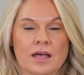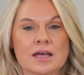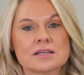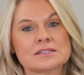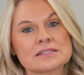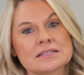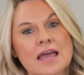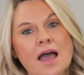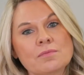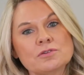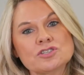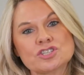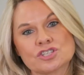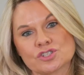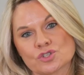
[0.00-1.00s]

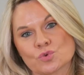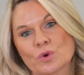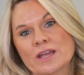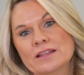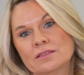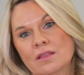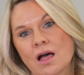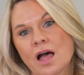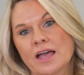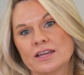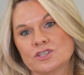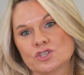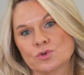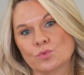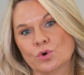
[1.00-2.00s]
Establish a straight
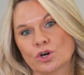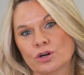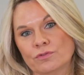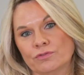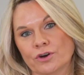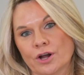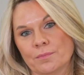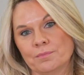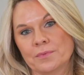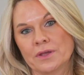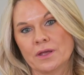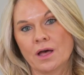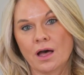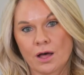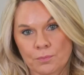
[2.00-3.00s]
line to work from.
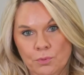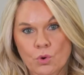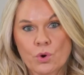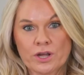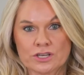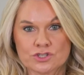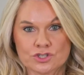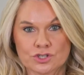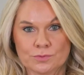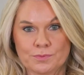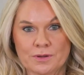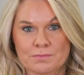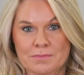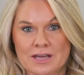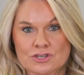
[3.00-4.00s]
A point should
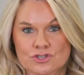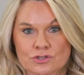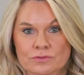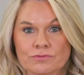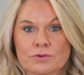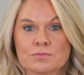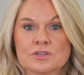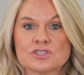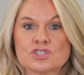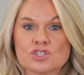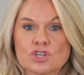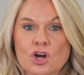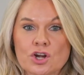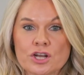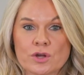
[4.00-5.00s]
be measured from the
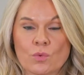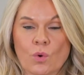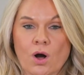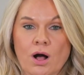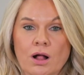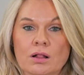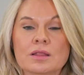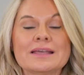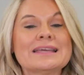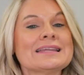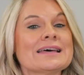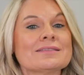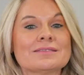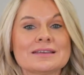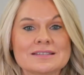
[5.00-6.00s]
starting wall in
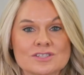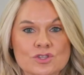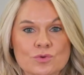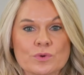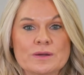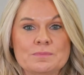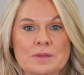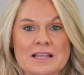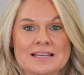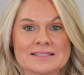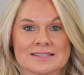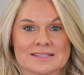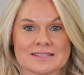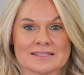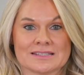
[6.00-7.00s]
at least 3
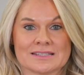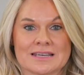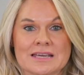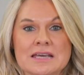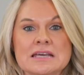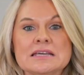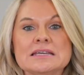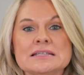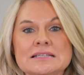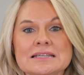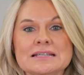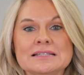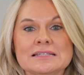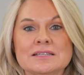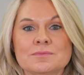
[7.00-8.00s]
places. It
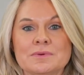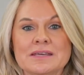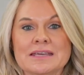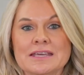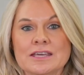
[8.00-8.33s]
needs to be